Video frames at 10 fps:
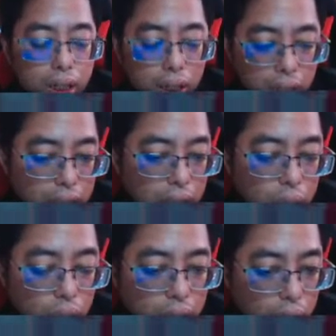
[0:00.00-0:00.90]
these are
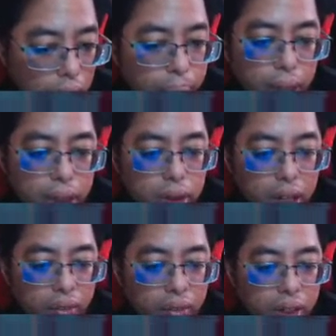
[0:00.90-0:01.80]
all regular plants. You
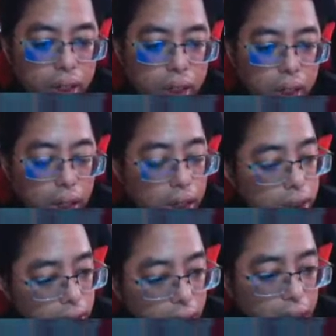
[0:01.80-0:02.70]
have
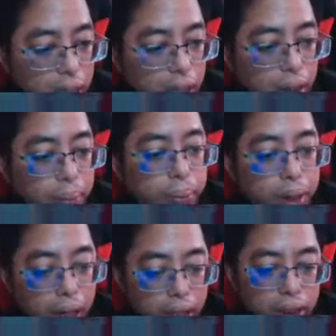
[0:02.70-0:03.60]
trunk,
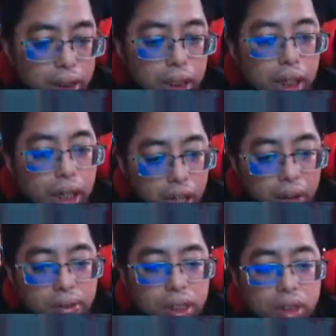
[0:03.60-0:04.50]
branch,
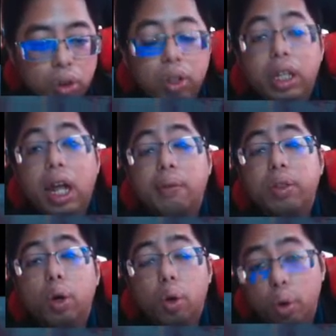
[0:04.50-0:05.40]
leaves, so they have
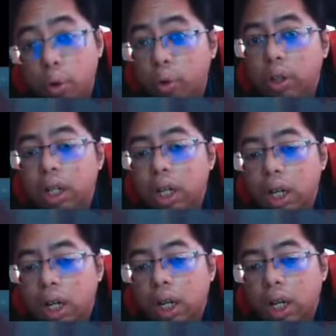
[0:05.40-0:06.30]
the whole
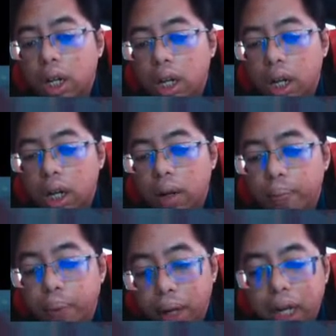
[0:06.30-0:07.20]

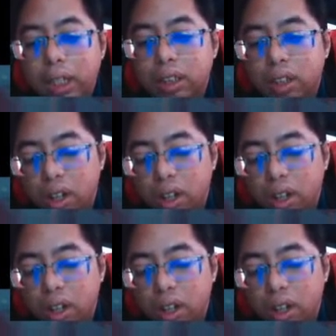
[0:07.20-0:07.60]
package